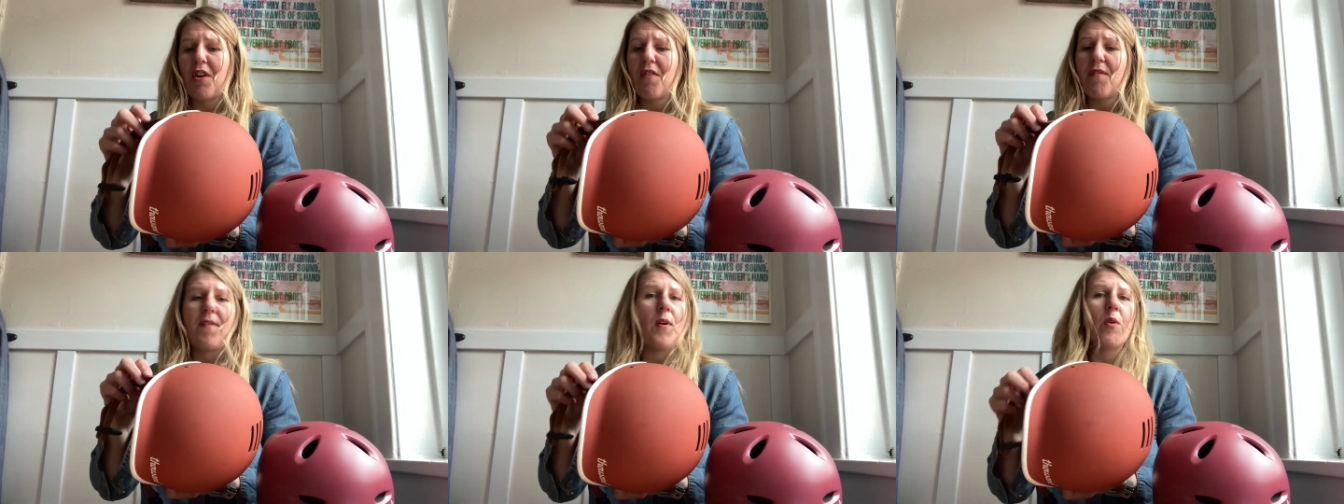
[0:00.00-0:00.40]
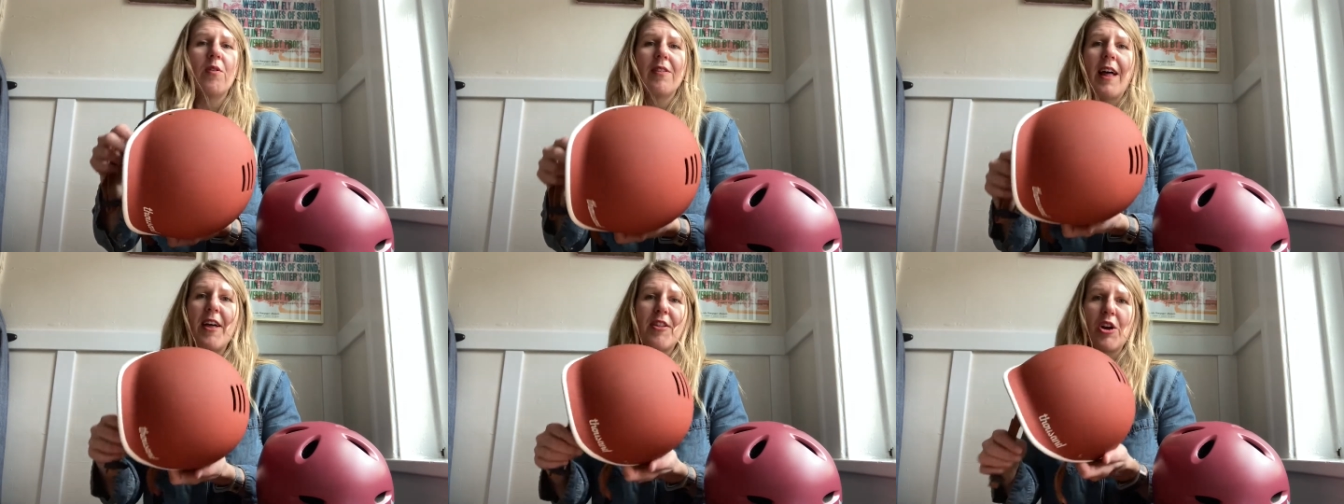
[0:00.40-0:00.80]
faux
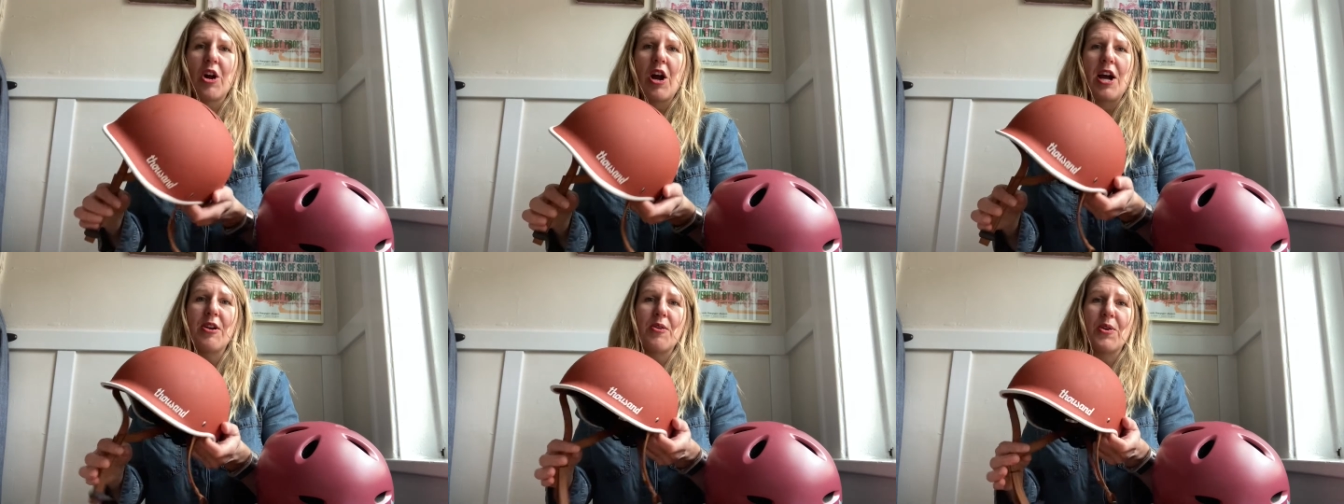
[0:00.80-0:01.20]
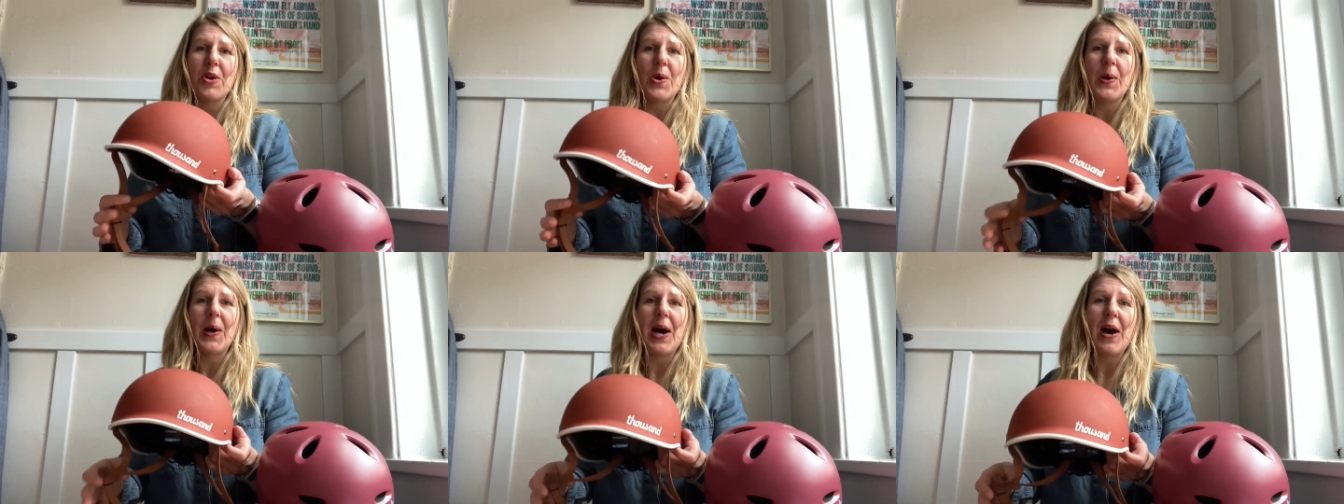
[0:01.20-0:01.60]
leather. I don't
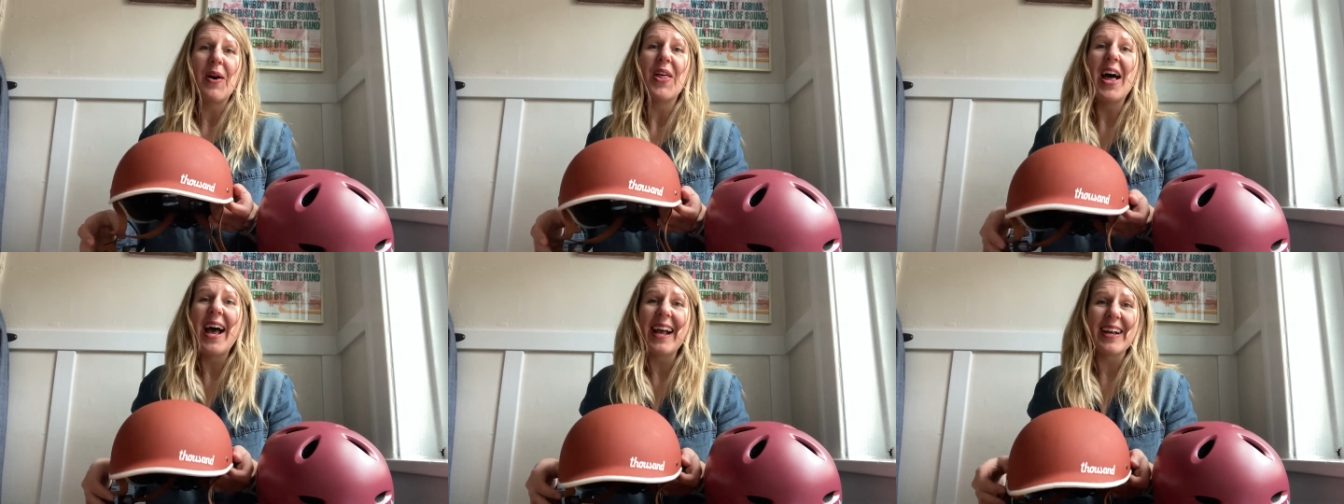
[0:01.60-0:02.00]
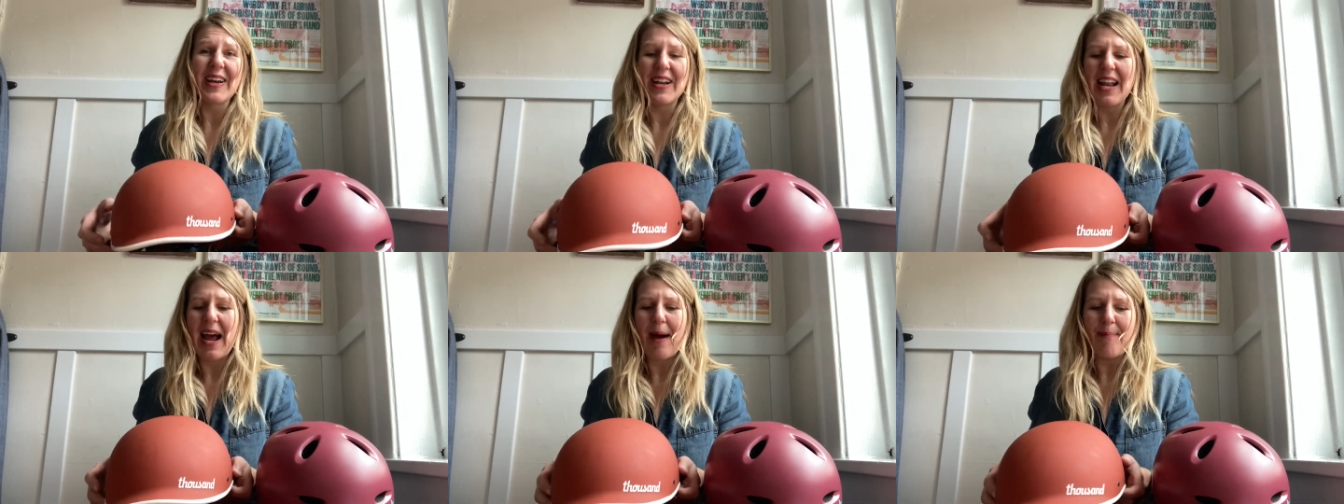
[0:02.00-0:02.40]
know how that
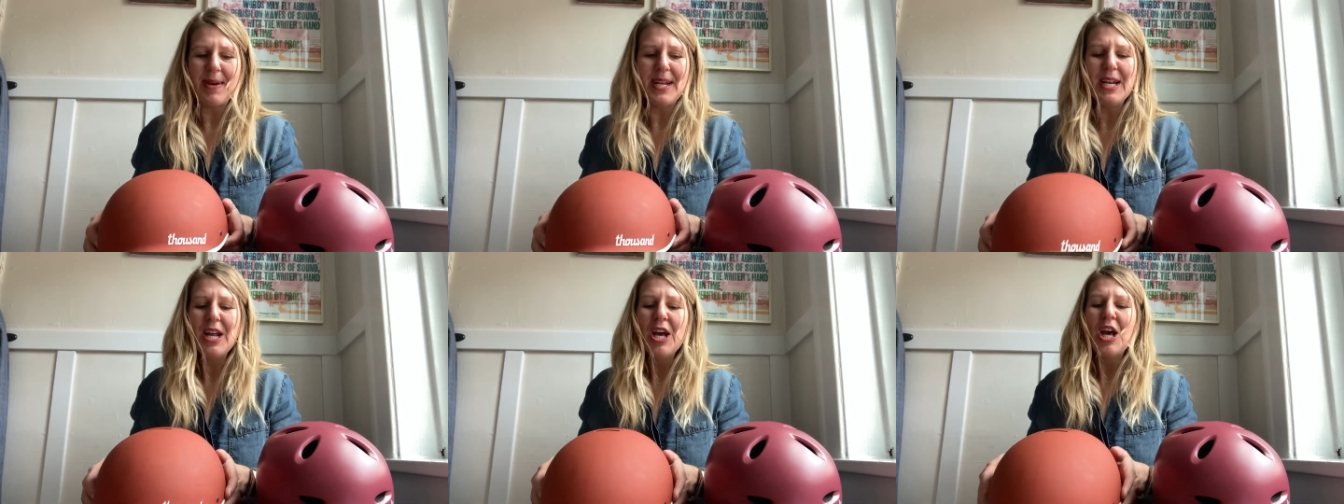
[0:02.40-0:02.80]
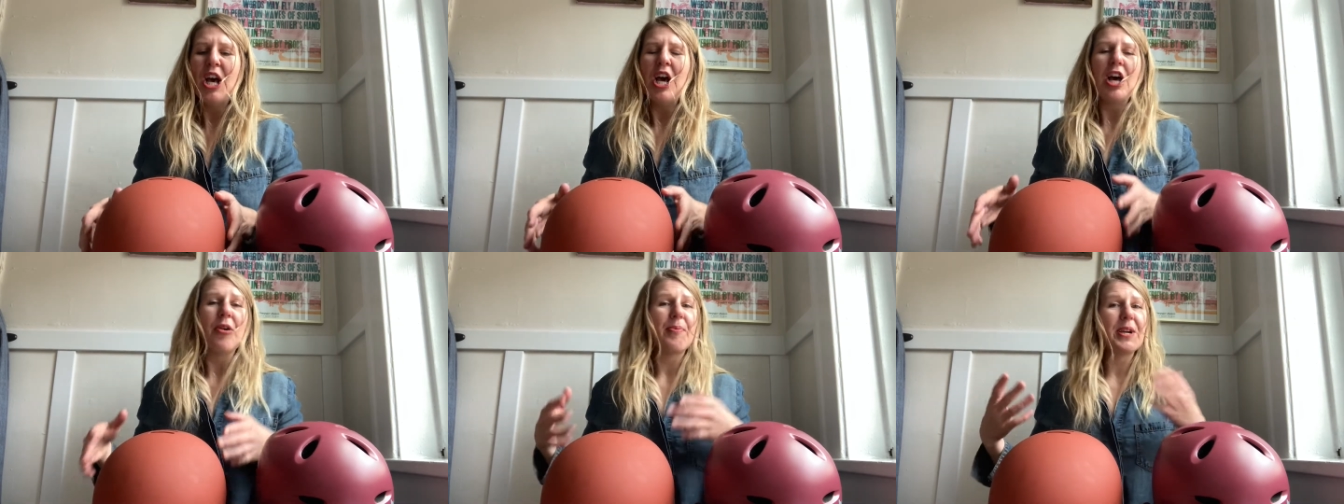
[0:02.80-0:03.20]
could happen.
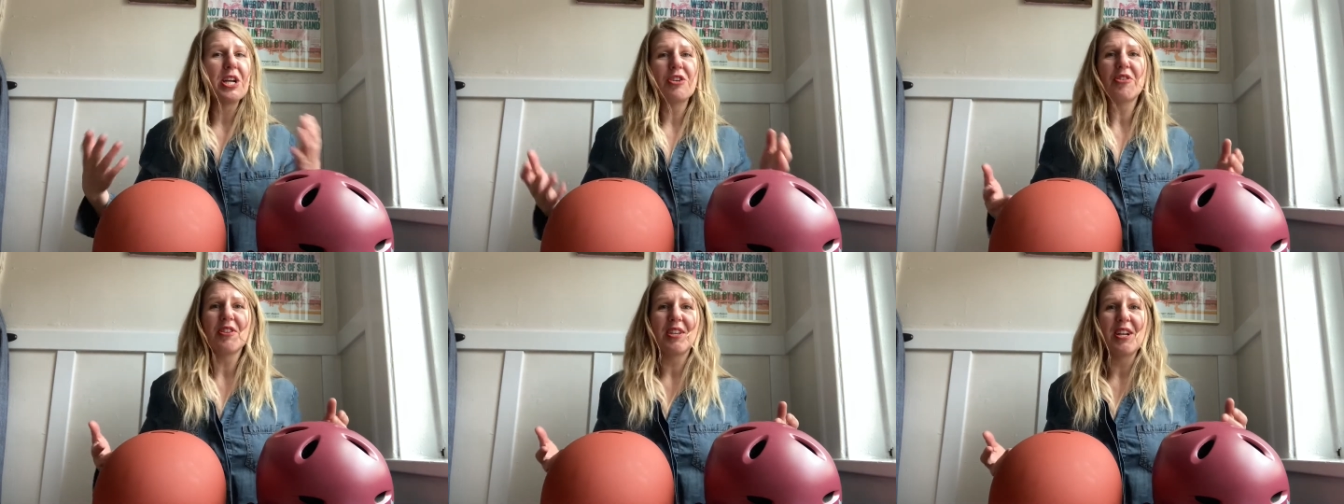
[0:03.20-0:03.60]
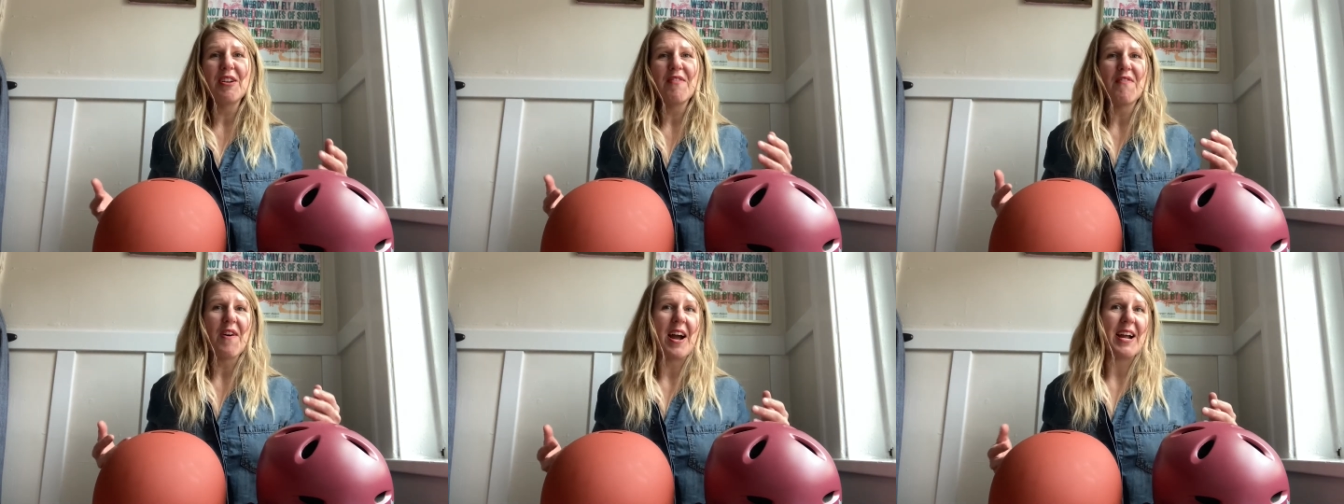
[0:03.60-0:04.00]
It'll be interesting to
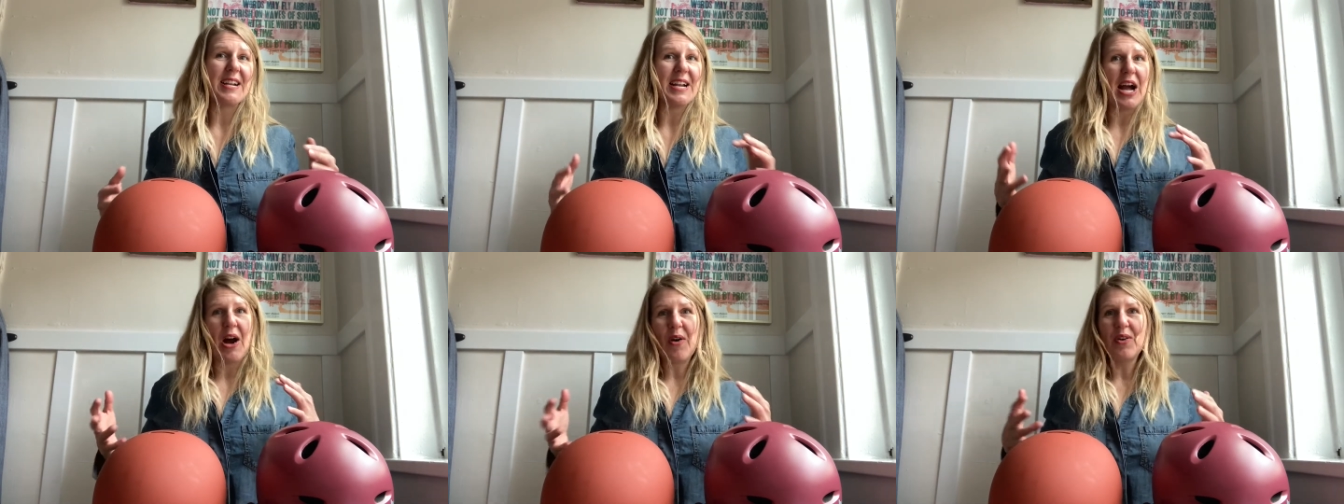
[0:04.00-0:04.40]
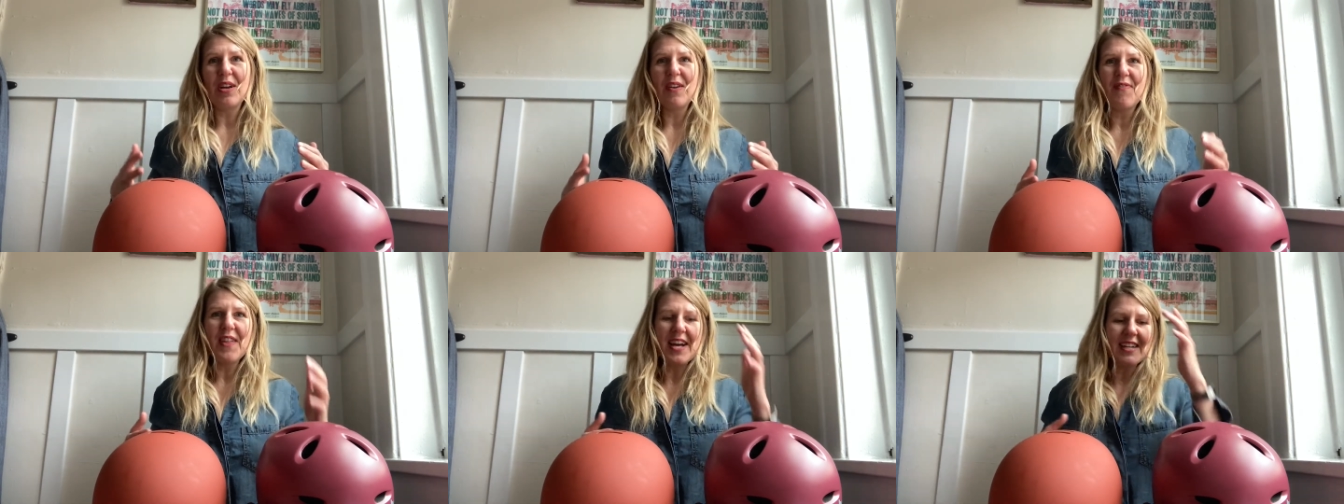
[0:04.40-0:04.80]
find out
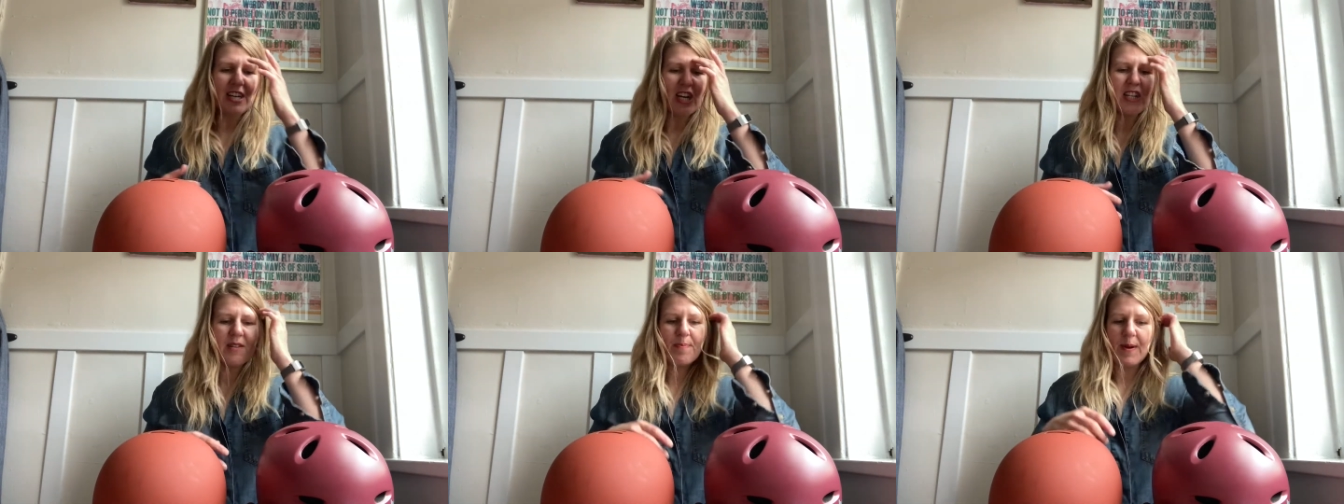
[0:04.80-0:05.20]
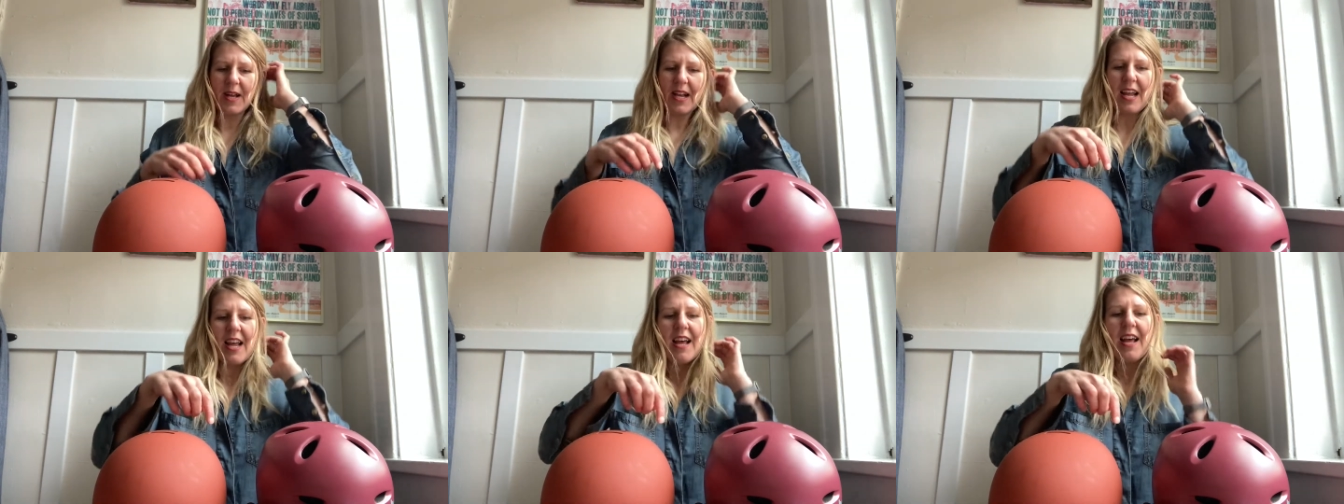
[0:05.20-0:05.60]
if that does,
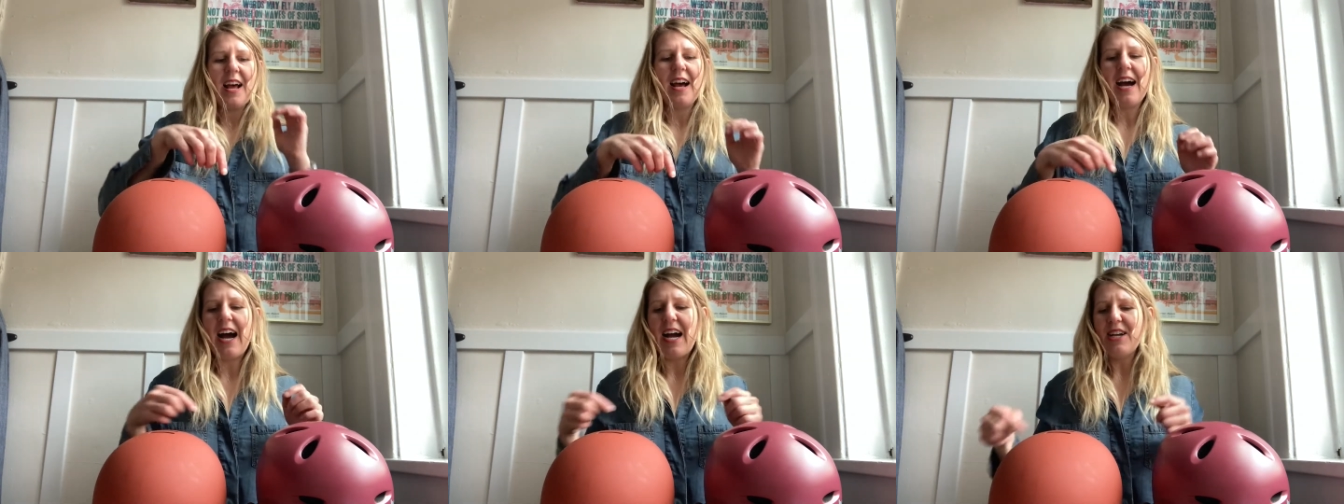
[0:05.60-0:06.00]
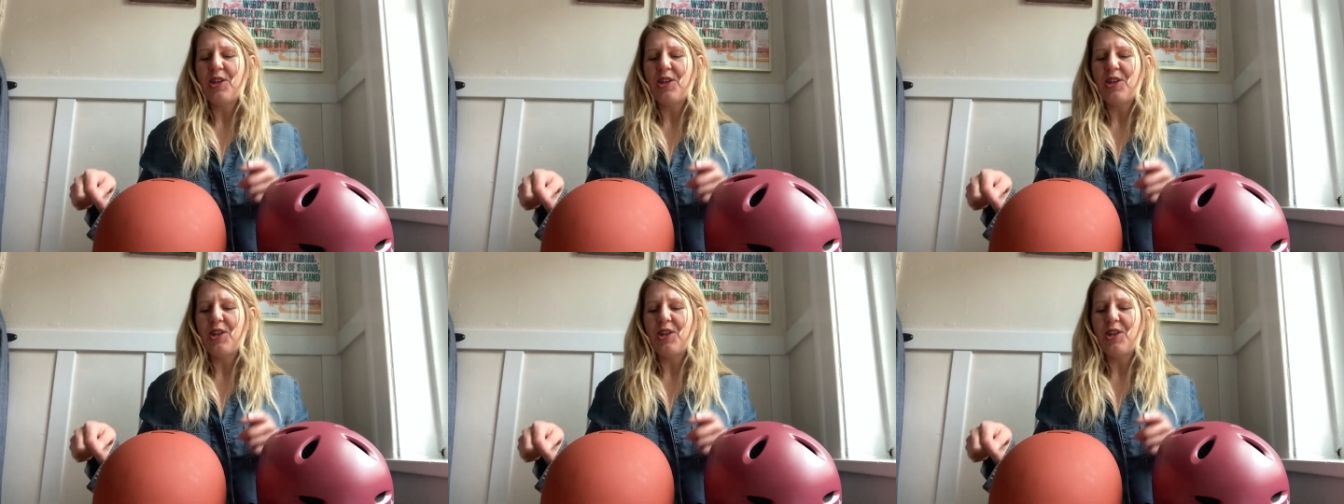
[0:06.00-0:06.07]
but I